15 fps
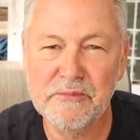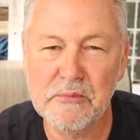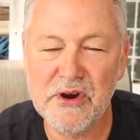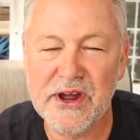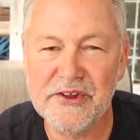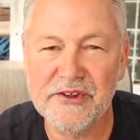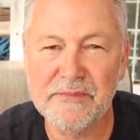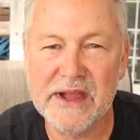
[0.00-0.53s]

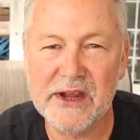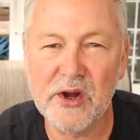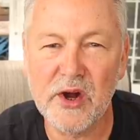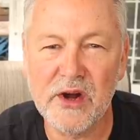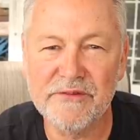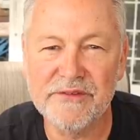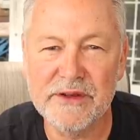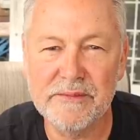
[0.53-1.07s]
press my
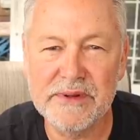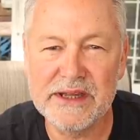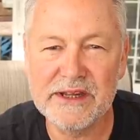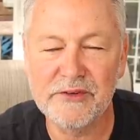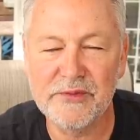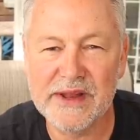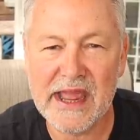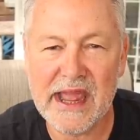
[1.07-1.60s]
coffee
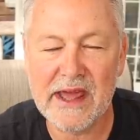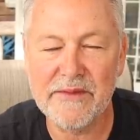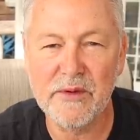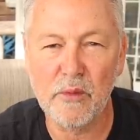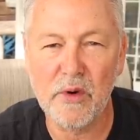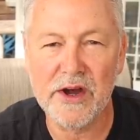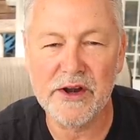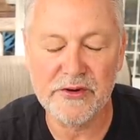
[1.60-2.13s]
beans when I add
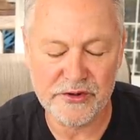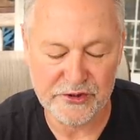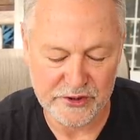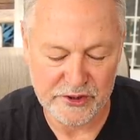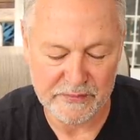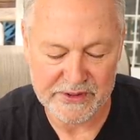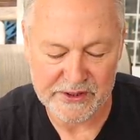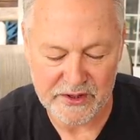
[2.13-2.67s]
the water to
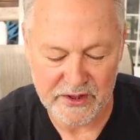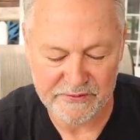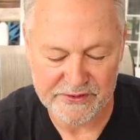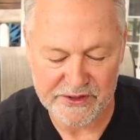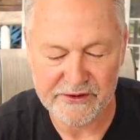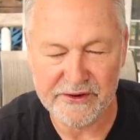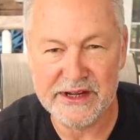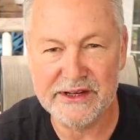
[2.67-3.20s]
them, the
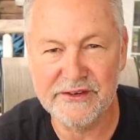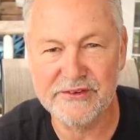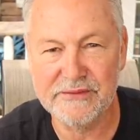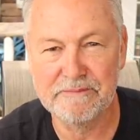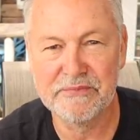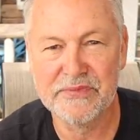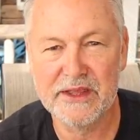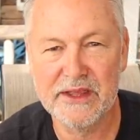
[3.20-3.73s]
coffee grinds,
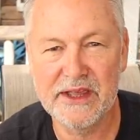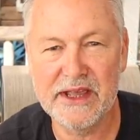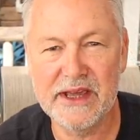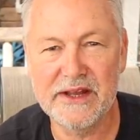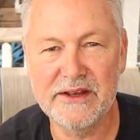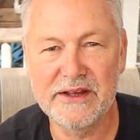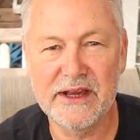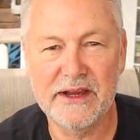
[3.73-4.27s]

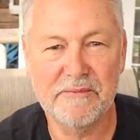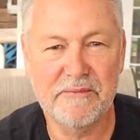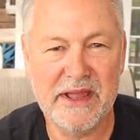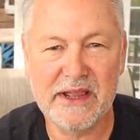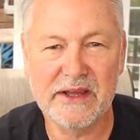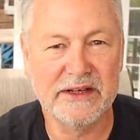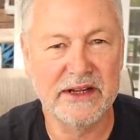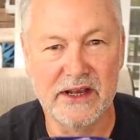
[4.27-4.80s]
and
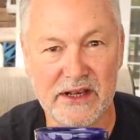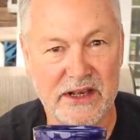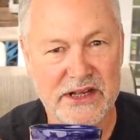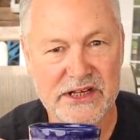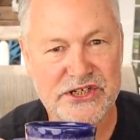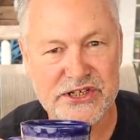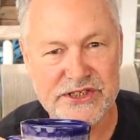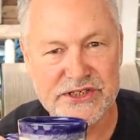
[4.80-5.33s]
make a
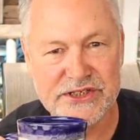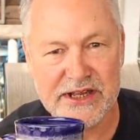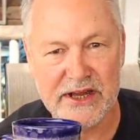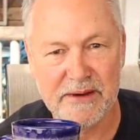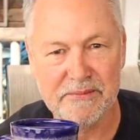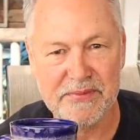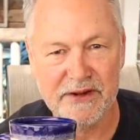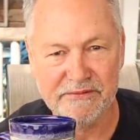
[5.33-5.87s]
delicious
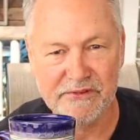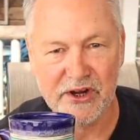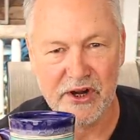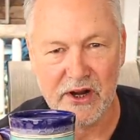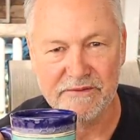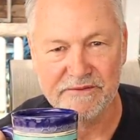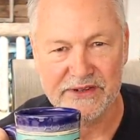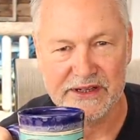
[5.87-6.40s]
cup of
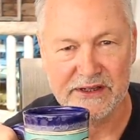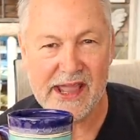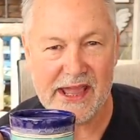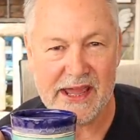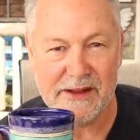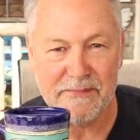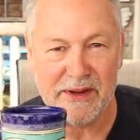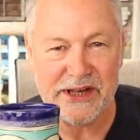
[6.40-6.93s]
coffee.
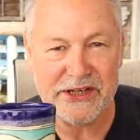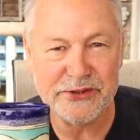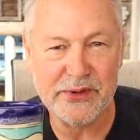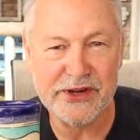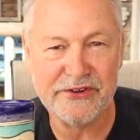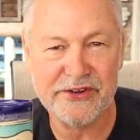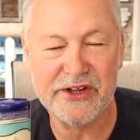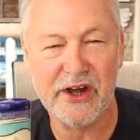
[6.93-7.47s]
And my
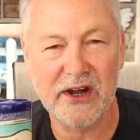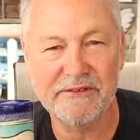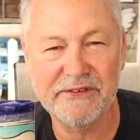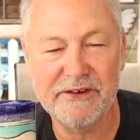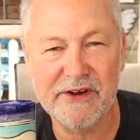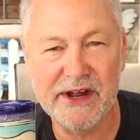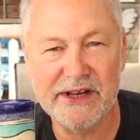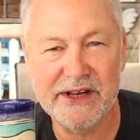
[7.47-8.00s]
choice of
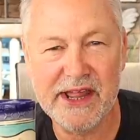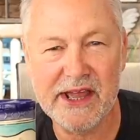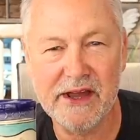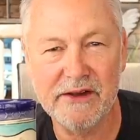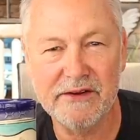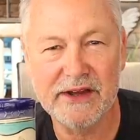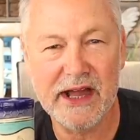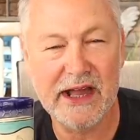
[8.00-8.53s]
coffee right
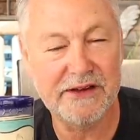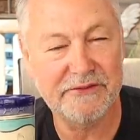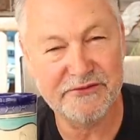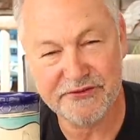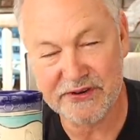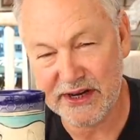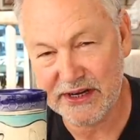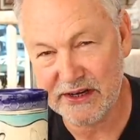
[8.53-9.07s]
now, I
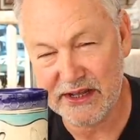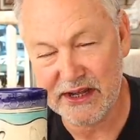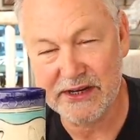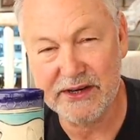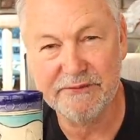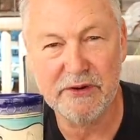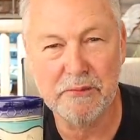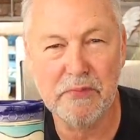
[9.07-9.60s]
tried a lot
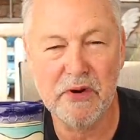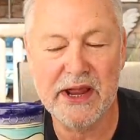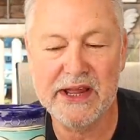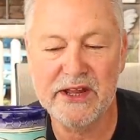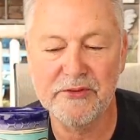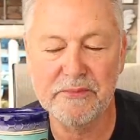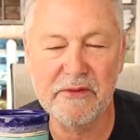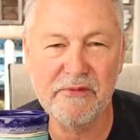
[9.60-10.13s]
of different
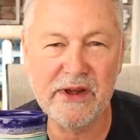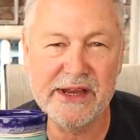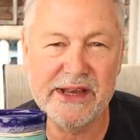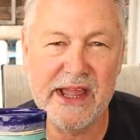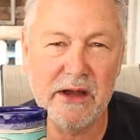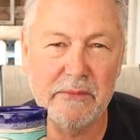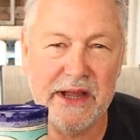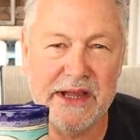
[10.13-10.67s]
brands, but right
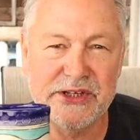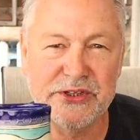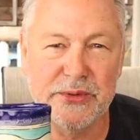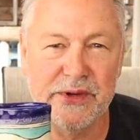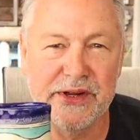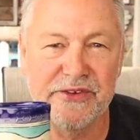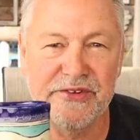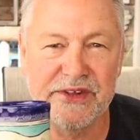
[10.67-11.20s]
now my
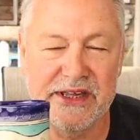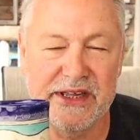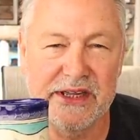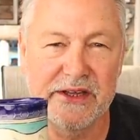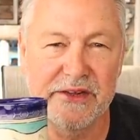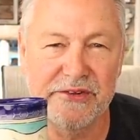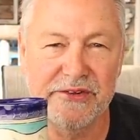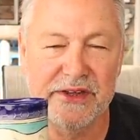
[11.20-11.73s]
choice
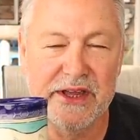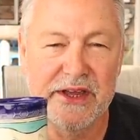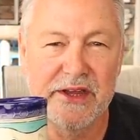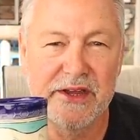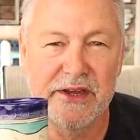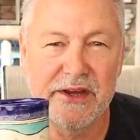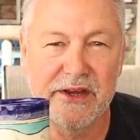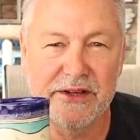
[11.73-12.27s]
is
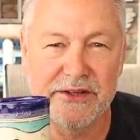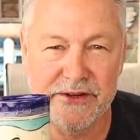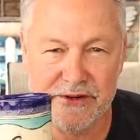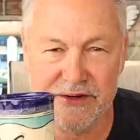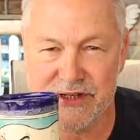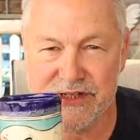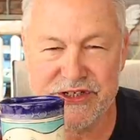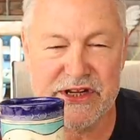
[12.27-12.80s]

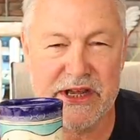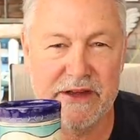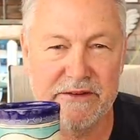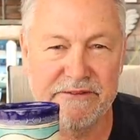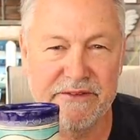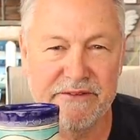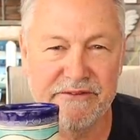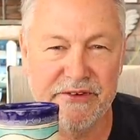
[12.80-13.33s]

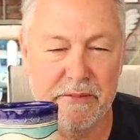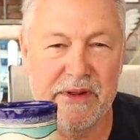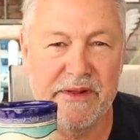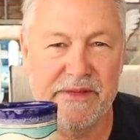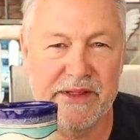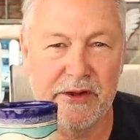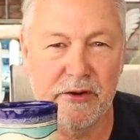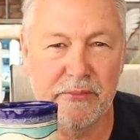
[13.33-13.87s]
Yirgacheffe from
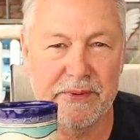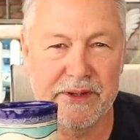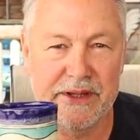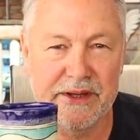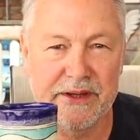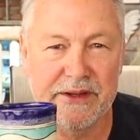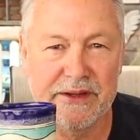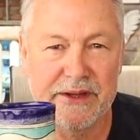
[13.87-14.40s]

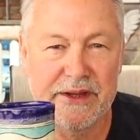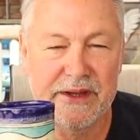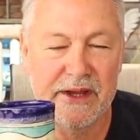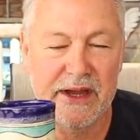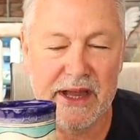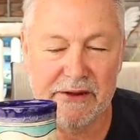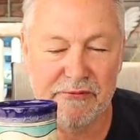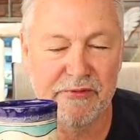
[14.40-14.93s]
Ethiopia.
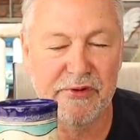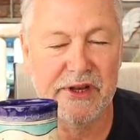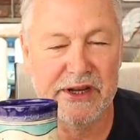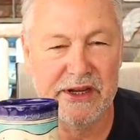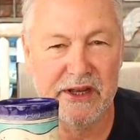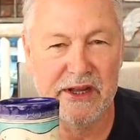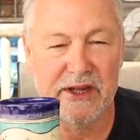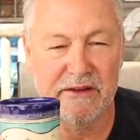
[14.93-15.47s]
I
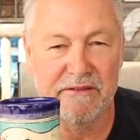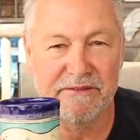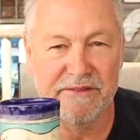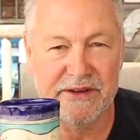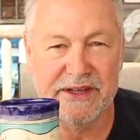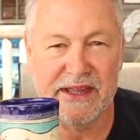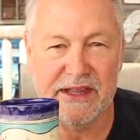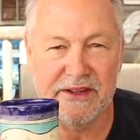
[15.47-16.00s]
really love
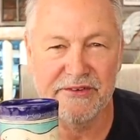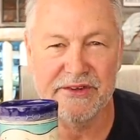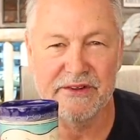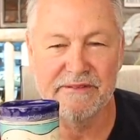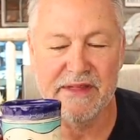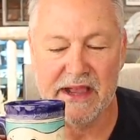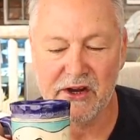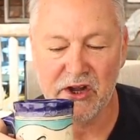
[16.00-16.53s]
the taste
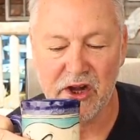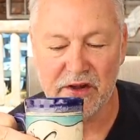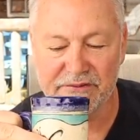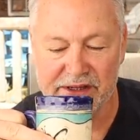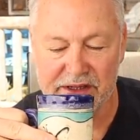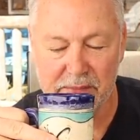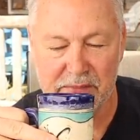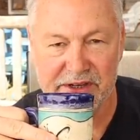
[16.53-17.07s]
of that
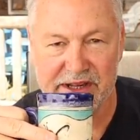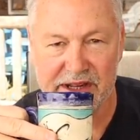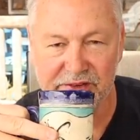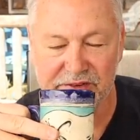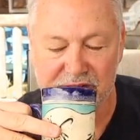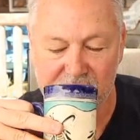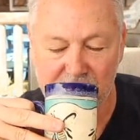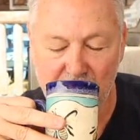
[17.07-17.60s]
coffee. Let me
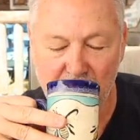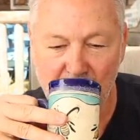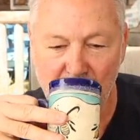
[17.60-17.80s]
taste it.